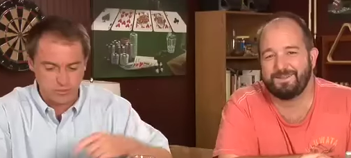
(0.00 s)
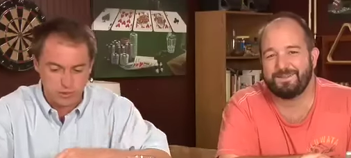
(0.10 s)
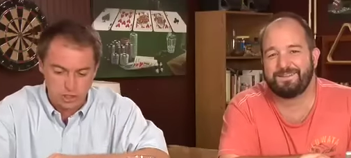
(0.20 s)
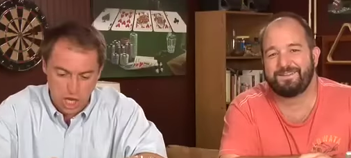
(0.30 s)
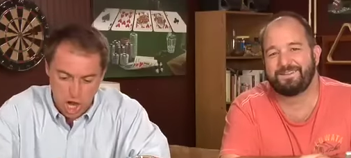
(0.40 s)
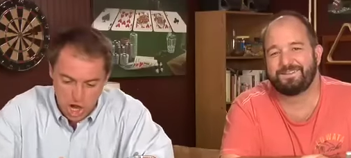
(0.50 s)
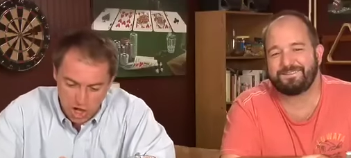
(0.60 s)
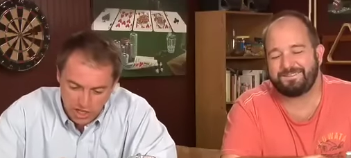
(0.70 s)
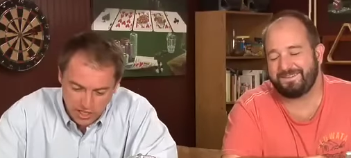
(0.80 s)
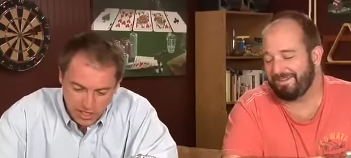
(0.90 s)
Speaker 1: are
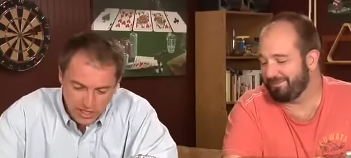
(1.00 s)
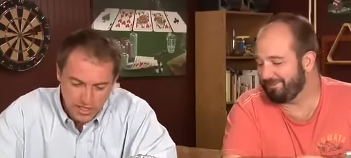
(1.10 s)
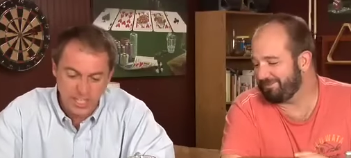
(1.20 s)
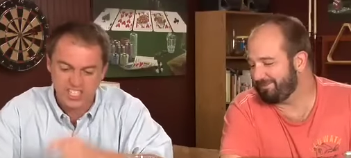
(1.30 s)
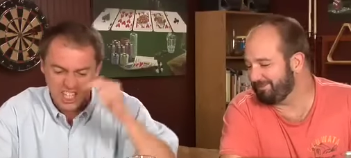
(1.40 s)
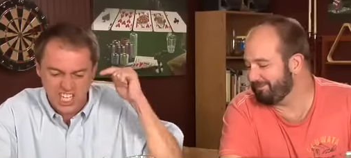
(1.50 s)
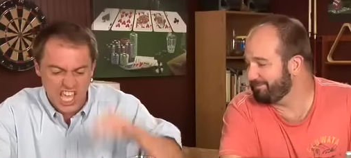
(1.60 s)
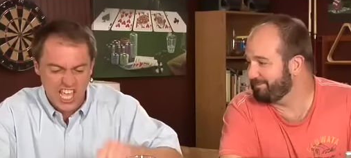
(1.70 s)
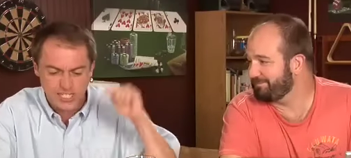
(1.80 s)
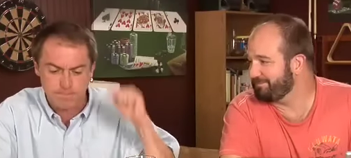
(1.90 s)
absurd. Yeah. It's a
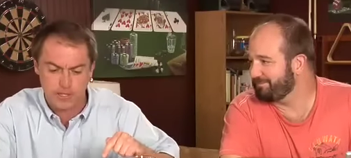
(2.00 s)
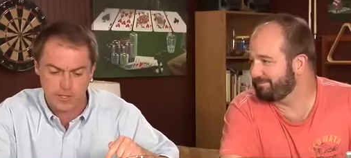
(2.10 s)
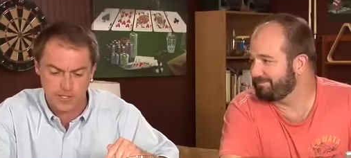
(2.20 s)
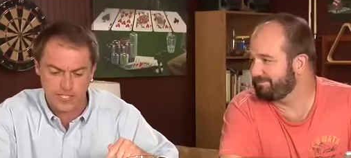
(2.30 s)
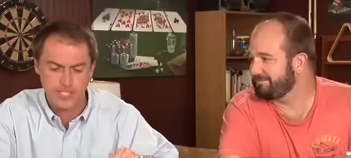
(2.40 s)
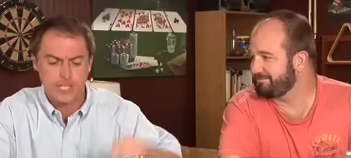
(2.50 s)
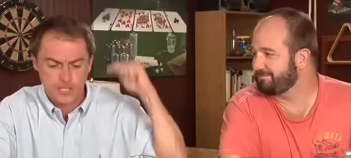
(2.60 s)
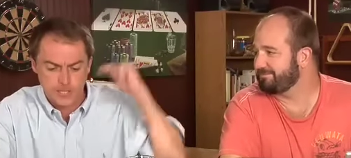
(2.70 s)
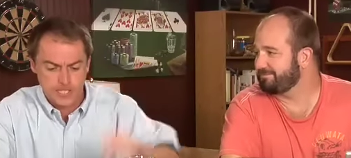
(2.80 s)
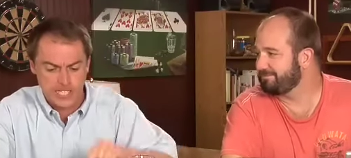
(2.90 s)
kid's party,
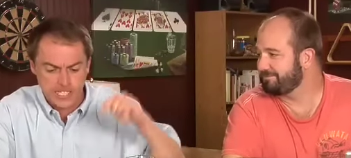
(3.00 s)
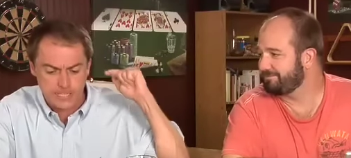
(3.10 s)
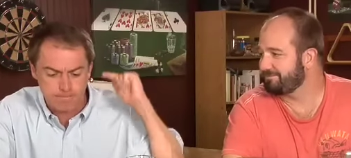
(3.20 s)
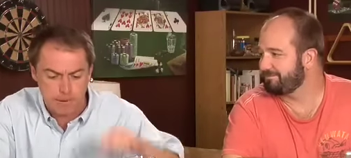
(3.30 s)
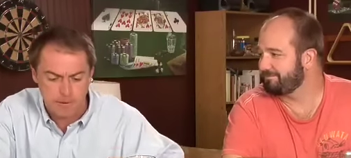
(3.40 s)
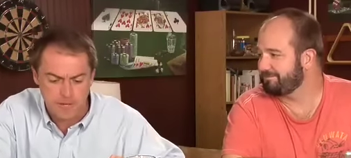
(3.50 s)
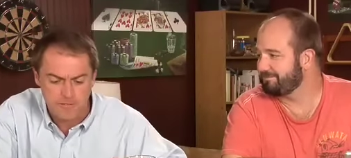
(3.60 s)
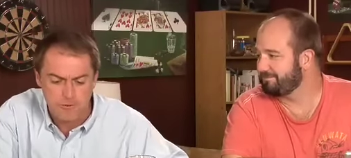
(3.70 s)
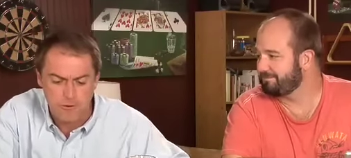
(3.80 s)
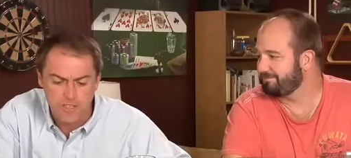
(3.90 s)
not a party
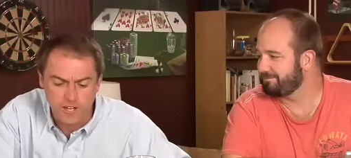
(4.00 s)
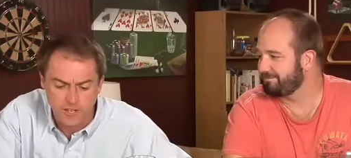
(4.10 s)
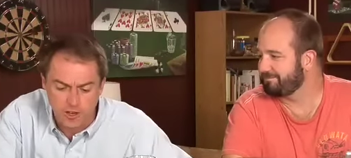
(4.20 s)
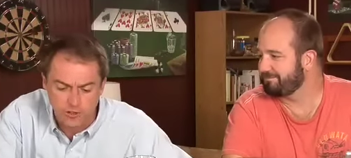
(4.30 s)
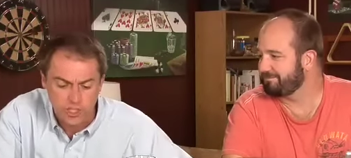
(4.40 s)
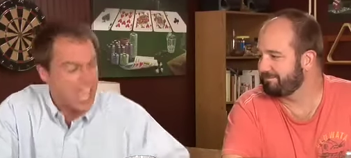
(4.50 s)
for the adults.